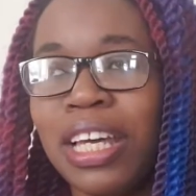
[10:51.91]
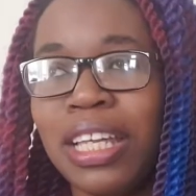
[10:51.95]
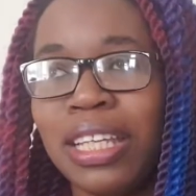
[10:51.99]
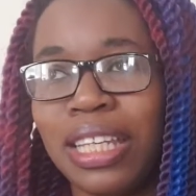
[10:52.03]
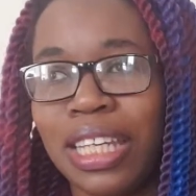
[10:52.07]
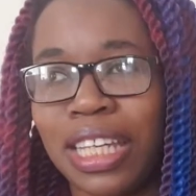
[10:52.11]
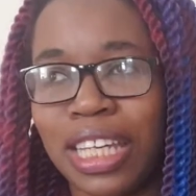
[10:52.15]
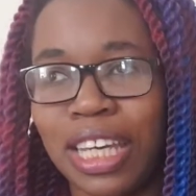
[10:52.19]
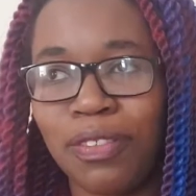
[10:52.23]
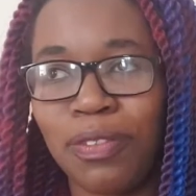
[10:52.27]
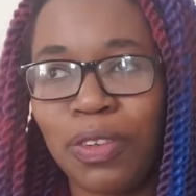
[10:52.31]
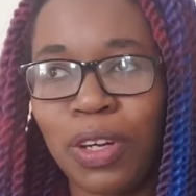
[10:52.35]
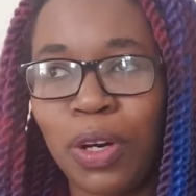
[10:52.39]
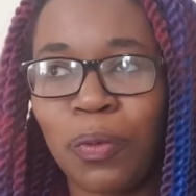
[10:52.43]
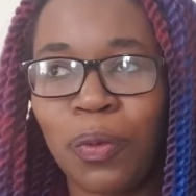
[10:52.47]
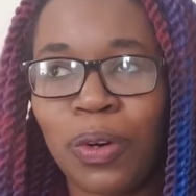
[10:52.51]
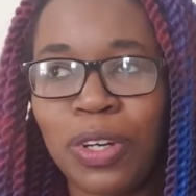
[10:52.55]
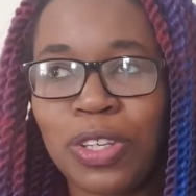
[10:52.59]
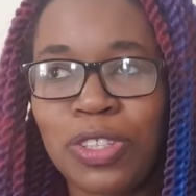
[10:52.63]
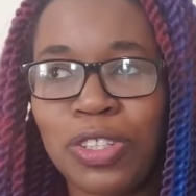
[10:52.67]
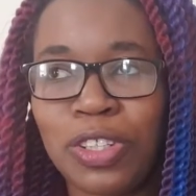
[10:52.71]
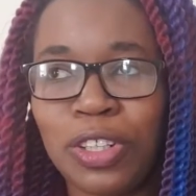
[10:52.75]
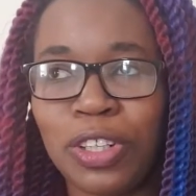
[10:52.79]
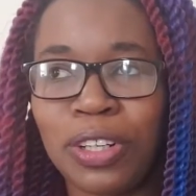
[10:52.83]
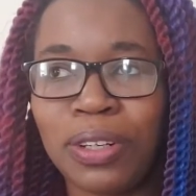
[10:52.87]
They give you a
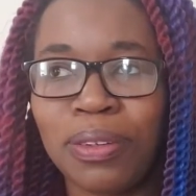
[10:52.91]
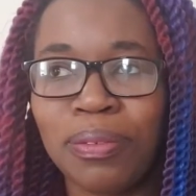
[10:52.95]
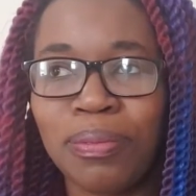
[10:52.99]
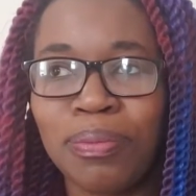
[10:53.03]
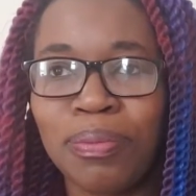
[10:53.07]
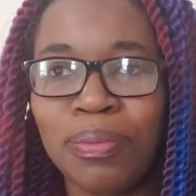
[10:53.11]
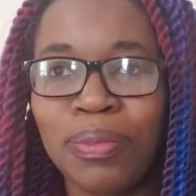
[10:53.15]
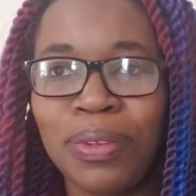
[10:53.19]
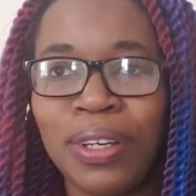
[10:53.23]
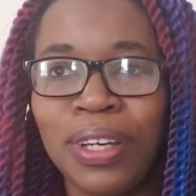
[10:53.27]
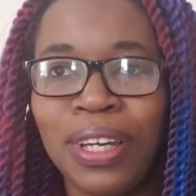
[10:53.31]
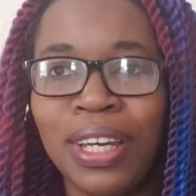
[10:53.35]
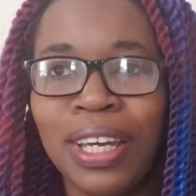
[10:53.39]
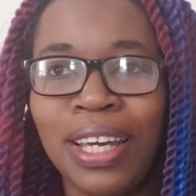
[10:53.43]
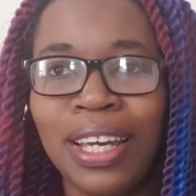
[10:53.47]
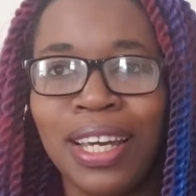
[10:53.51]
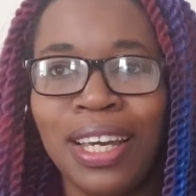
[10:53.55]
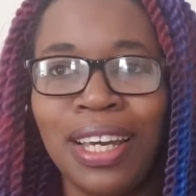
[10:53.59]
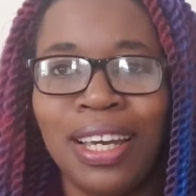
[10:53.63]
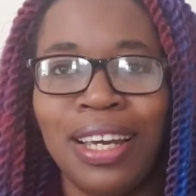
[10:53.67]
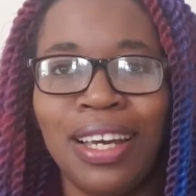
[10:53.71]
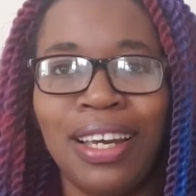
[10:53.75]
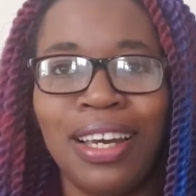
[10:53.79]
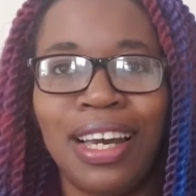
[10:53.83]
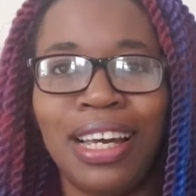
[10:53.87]
question,
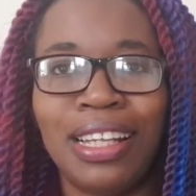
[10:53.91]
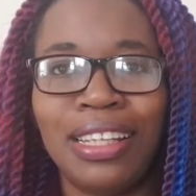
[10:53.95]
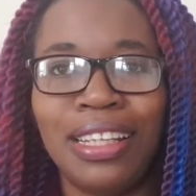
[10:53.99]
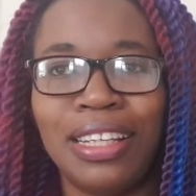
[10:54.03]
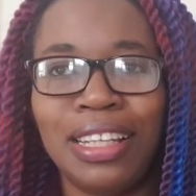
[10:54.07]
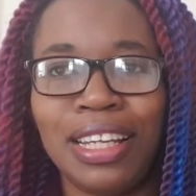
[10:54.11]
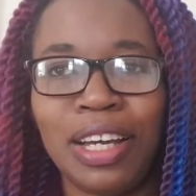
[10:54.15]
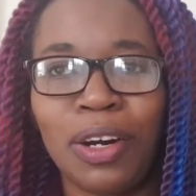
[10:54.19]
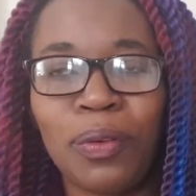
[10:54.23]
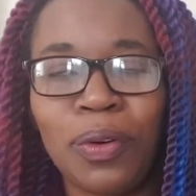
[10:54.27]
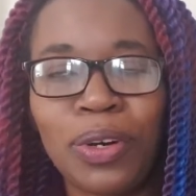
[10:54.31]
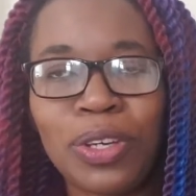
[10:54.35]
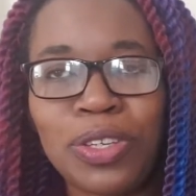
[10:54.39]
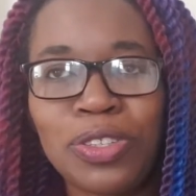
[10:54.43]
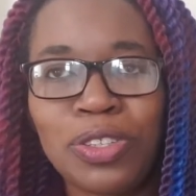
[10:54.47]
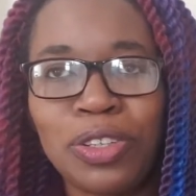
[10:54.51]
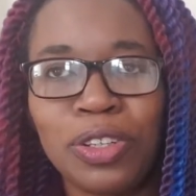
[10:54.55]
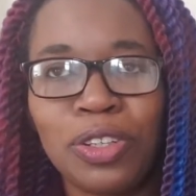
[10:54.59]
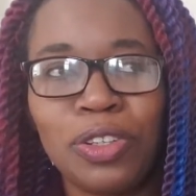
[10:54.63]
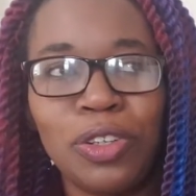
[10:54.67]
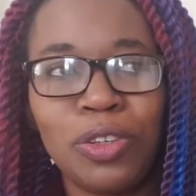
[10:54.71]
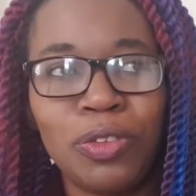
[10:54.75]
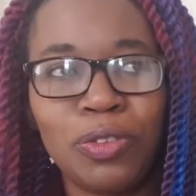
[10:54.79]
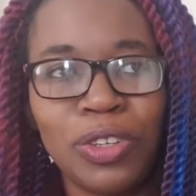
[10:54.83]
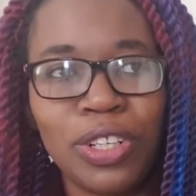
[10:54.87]
and then that
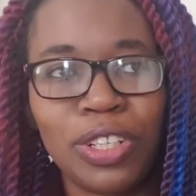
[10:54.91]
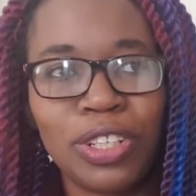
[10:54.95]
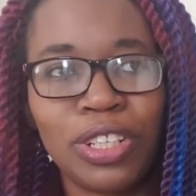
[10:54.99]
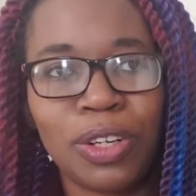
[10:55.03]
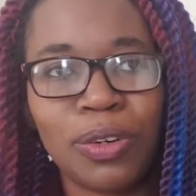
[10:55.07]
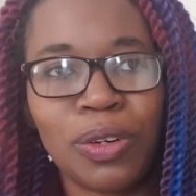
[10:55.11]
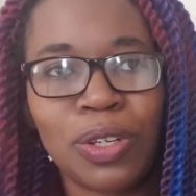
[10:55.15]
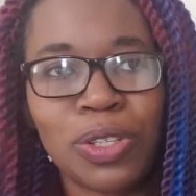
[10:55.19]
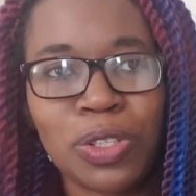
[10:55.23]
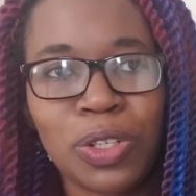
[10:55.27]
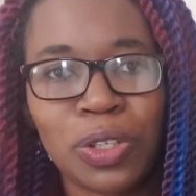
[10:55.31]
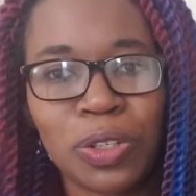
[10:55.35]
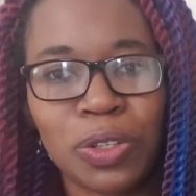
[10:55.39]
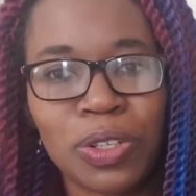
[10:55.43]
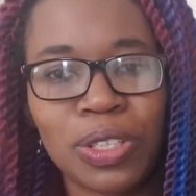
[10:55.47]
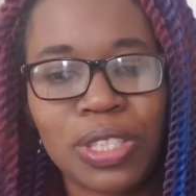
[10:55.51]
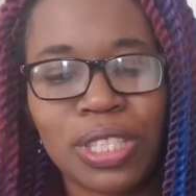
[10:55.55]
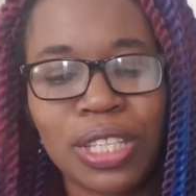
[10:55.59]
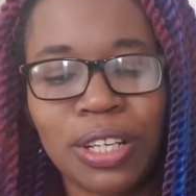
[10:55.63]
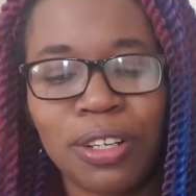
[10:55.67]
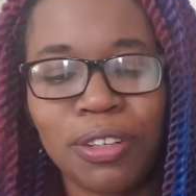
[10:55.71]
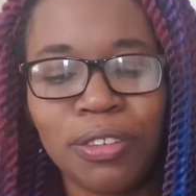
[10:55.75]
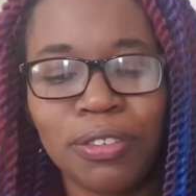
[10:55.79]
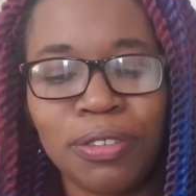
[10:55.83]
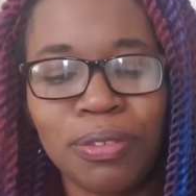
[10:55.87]
question, you read the question
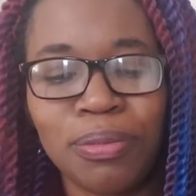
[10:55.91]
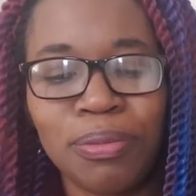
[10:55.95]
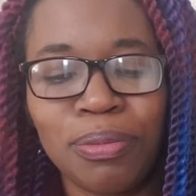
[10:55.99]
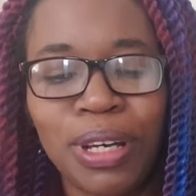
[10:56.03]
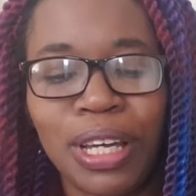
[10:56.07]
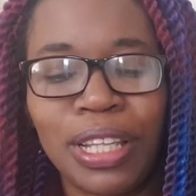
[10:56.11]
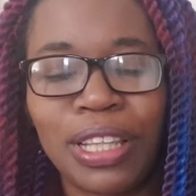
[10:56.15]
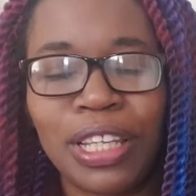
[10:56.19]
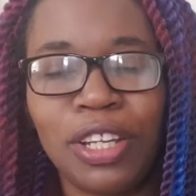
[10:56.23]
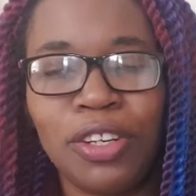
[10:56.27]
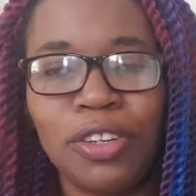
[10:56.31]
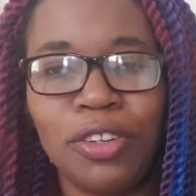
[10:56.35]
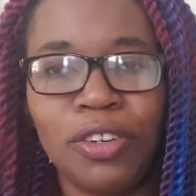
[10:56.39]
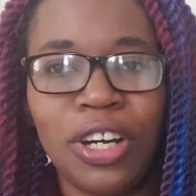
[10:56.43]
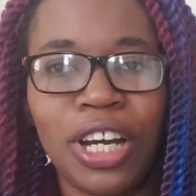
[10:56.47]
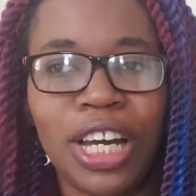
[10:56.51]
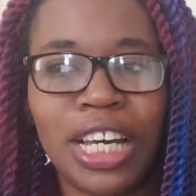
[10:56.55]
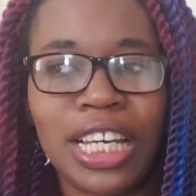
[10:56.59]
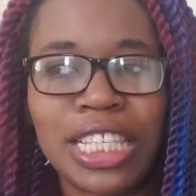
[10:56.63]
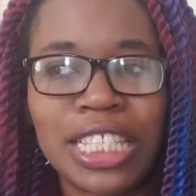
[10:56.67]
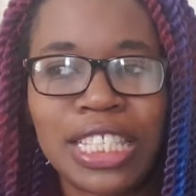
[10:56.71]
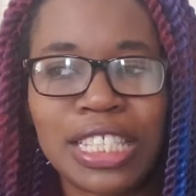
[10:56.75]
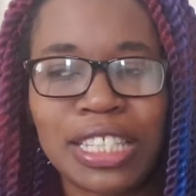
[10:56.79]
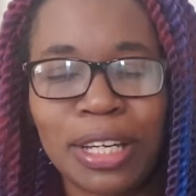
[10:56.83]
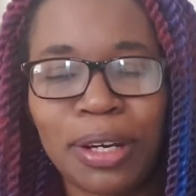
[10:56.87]
yourself, and then you
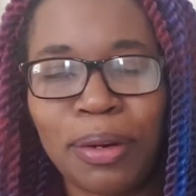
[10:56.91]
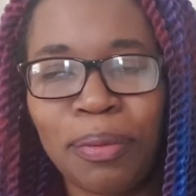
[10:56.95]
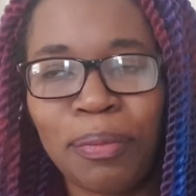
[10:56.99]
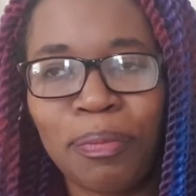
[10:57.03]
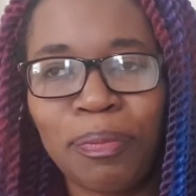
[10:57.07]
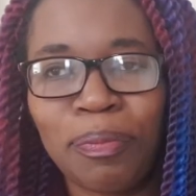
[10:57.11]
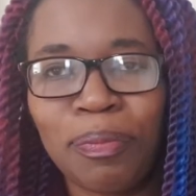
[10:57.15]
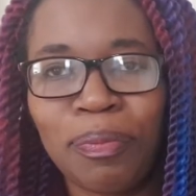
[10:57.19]
answer.